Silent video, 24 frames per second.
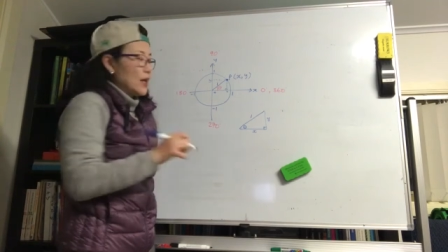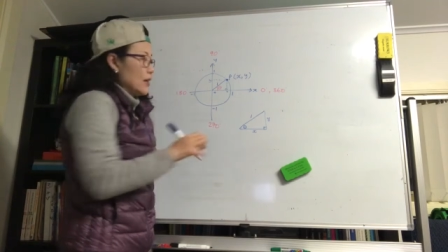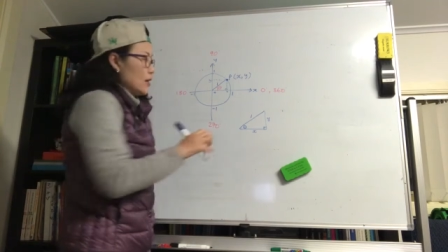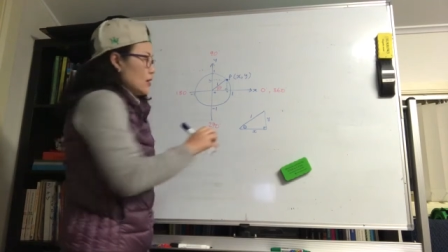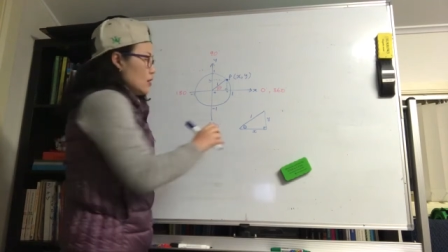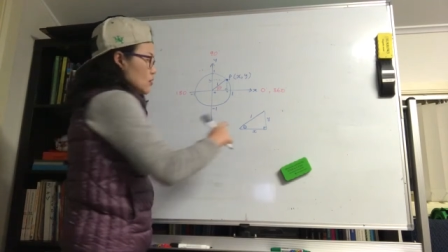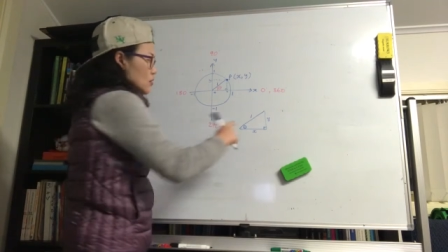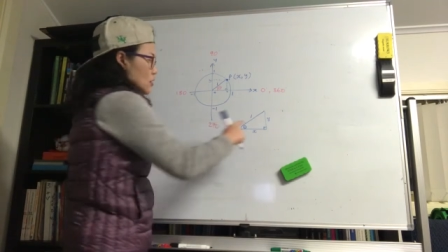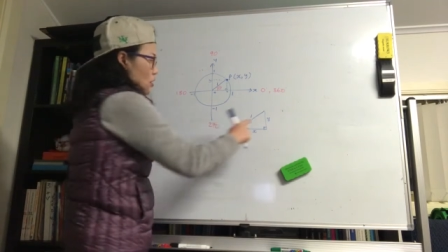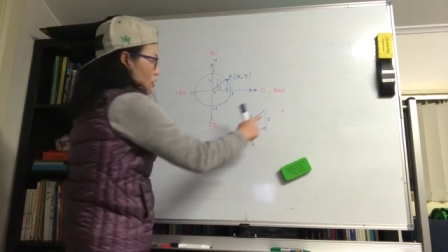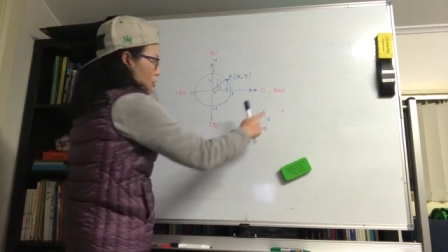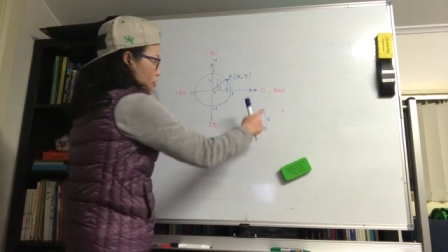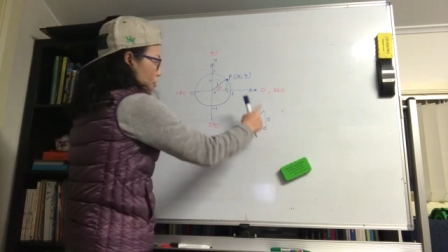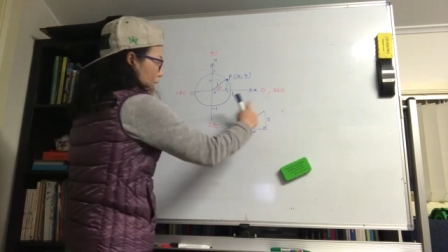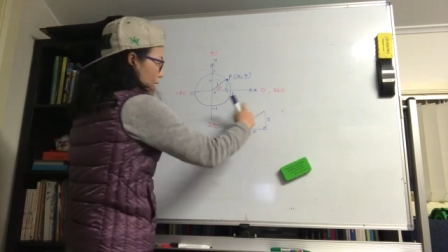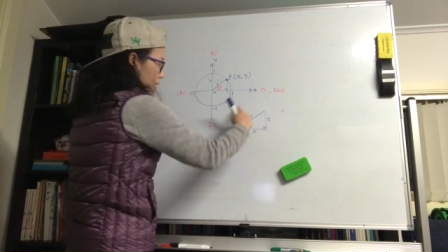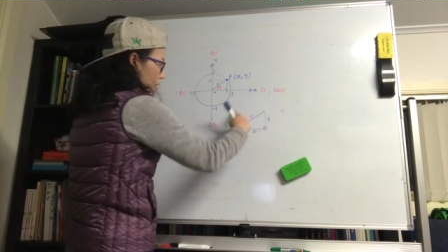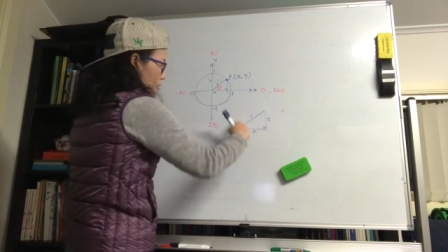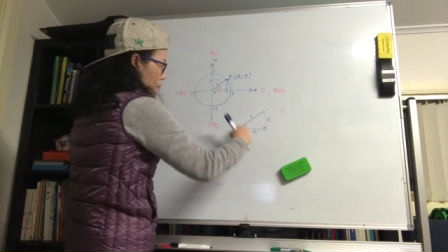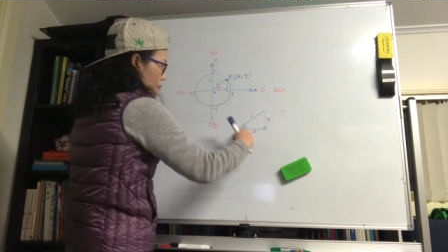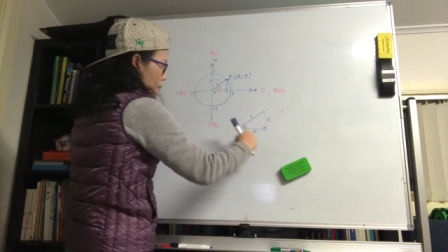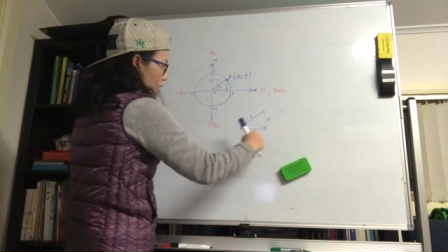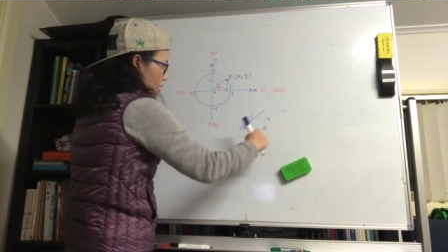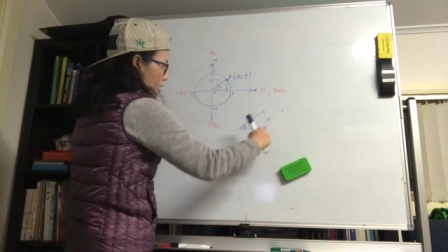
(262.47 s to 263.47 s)
So
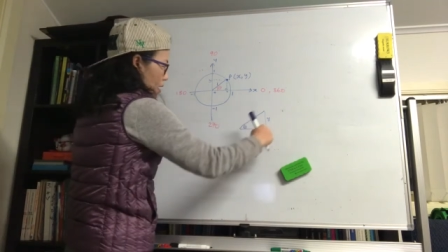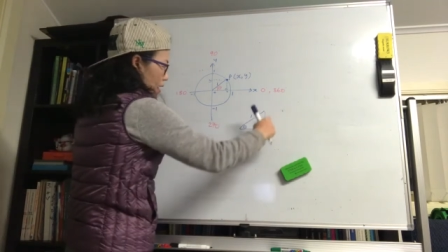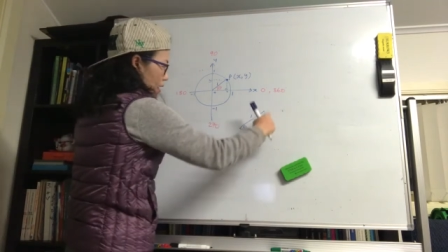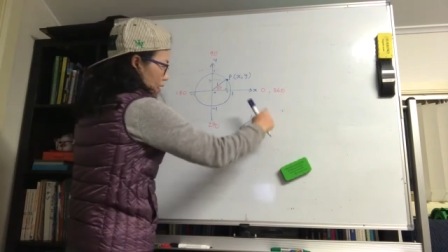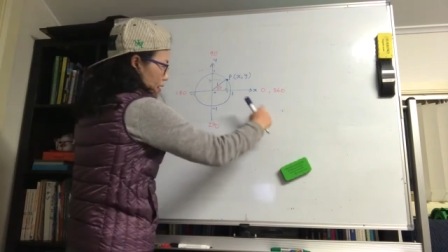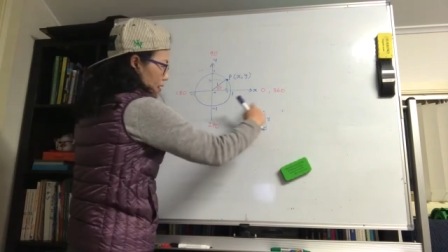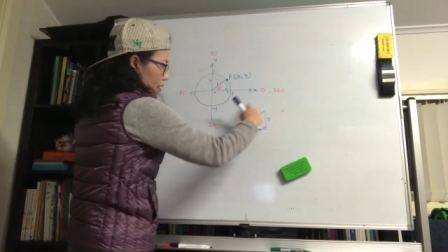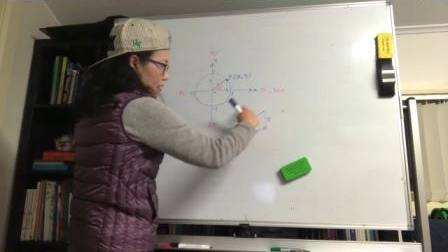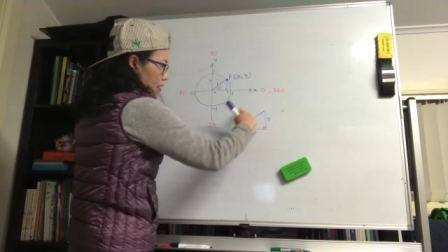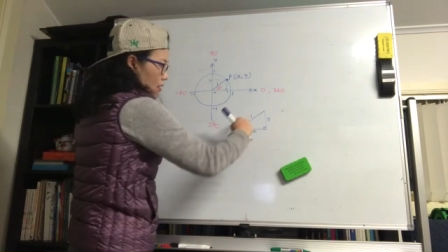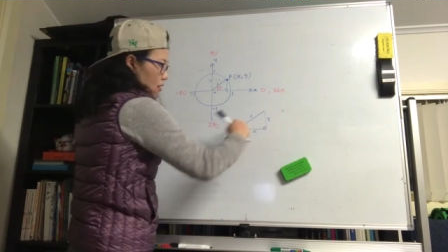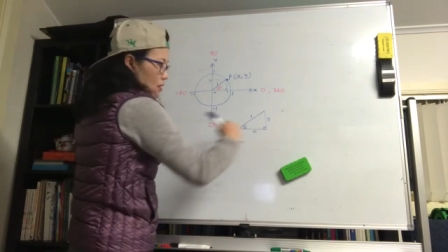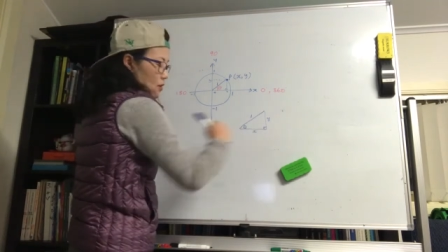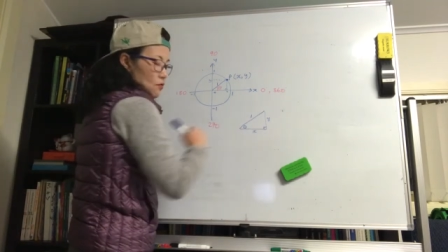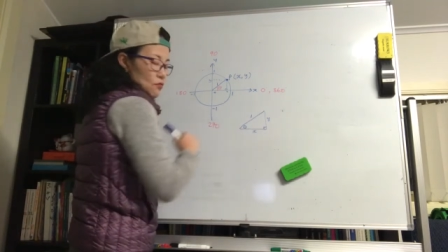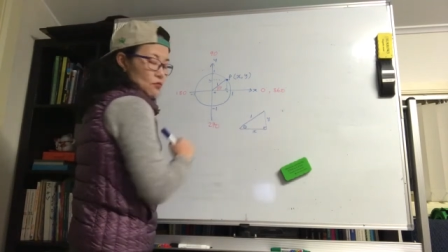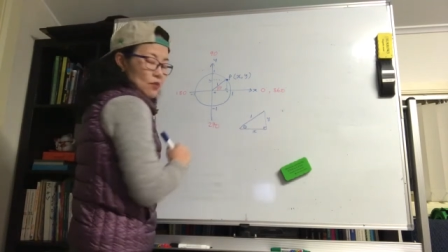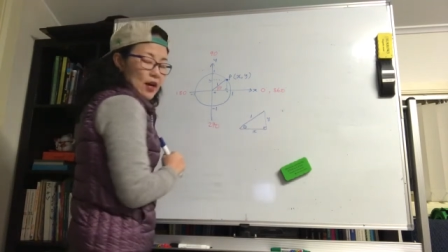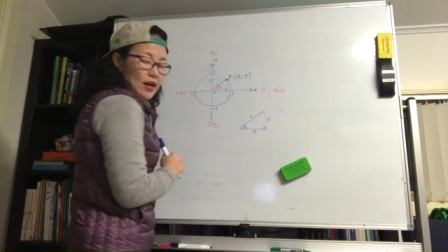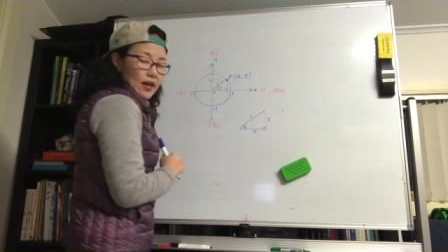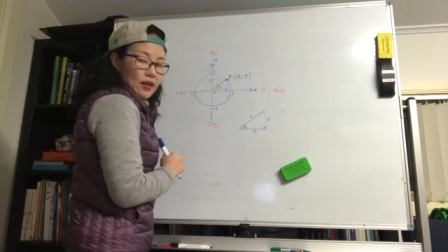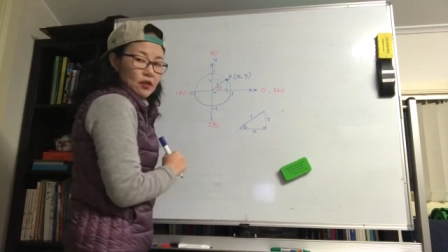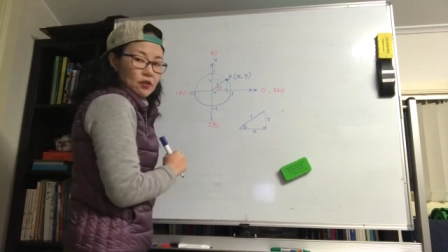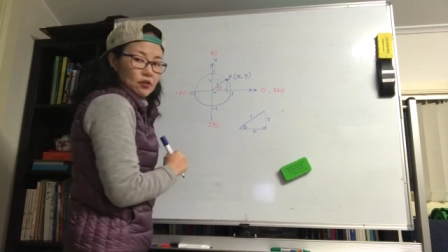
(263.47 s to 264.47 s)
that's my
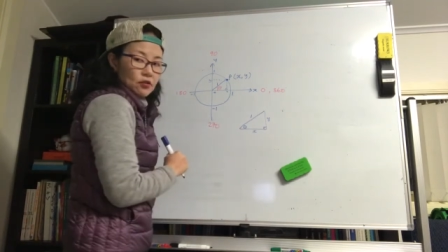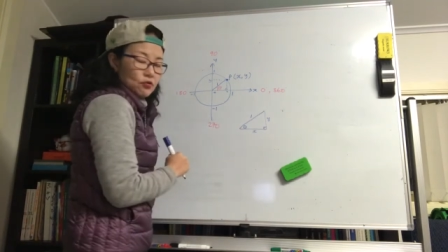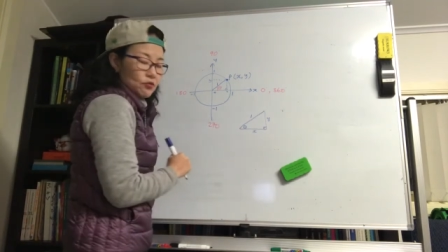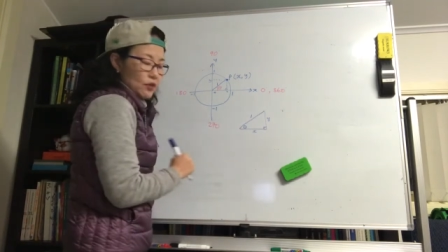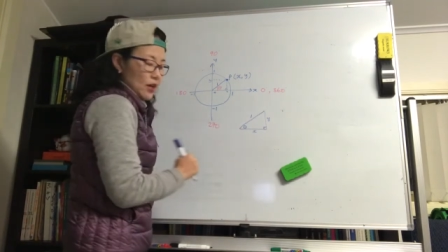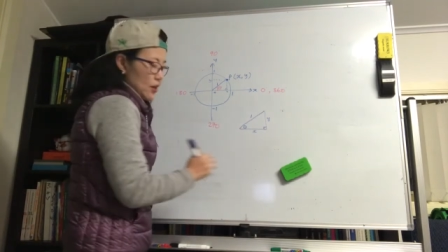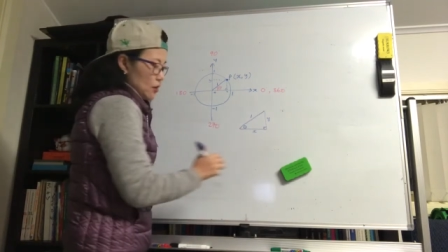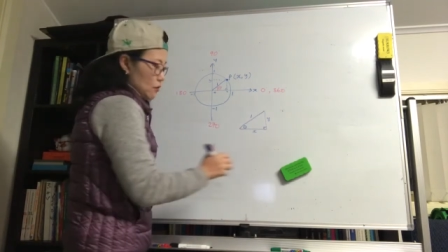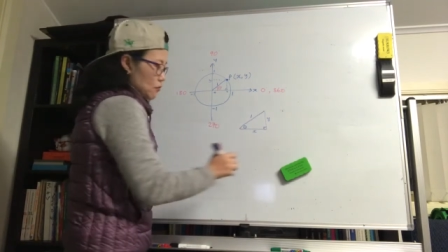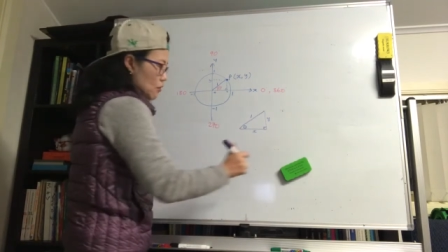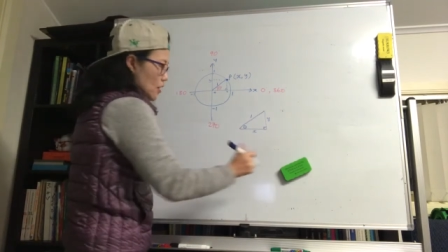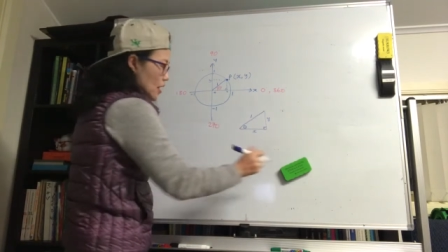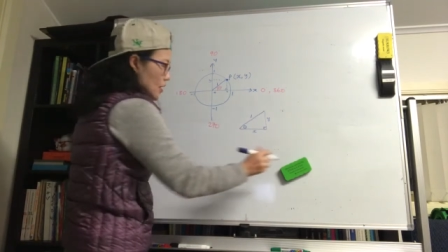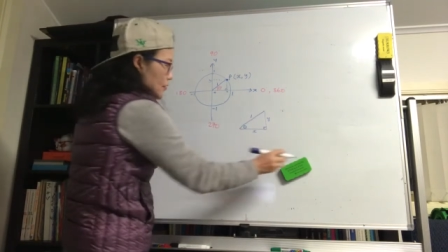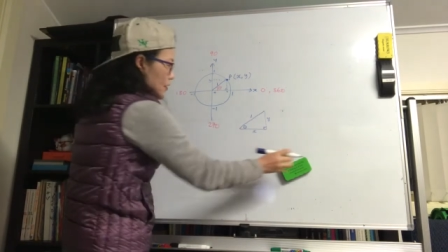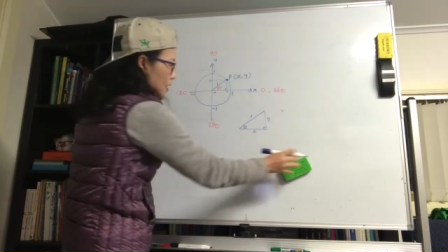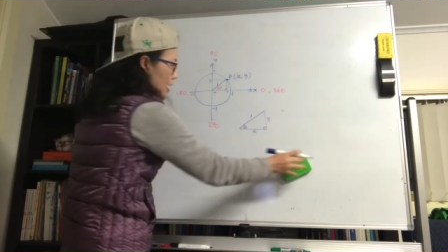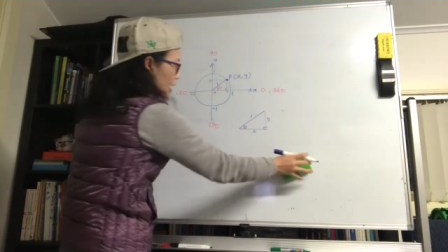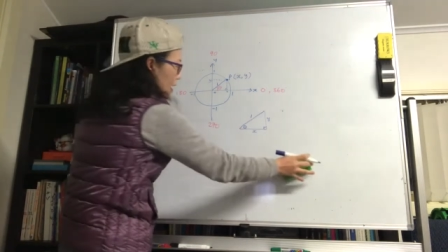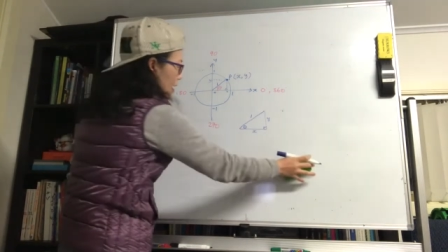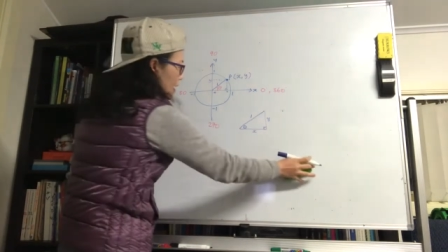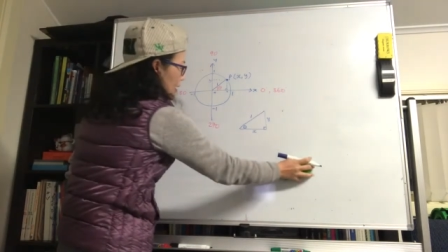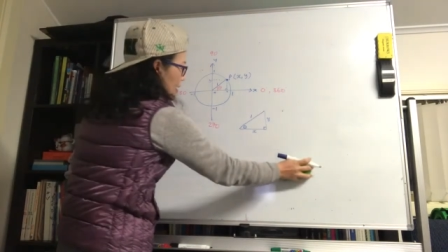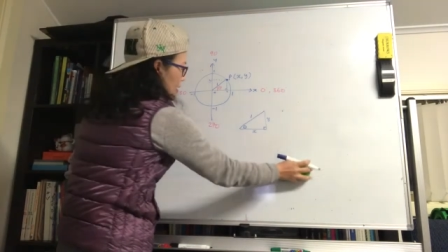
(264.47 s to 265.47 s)
right angle triangle right
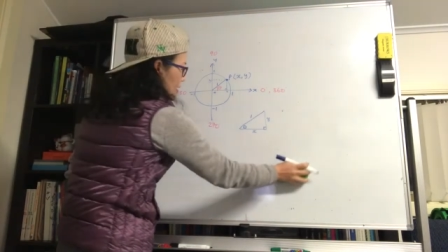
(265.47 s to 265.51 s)
there.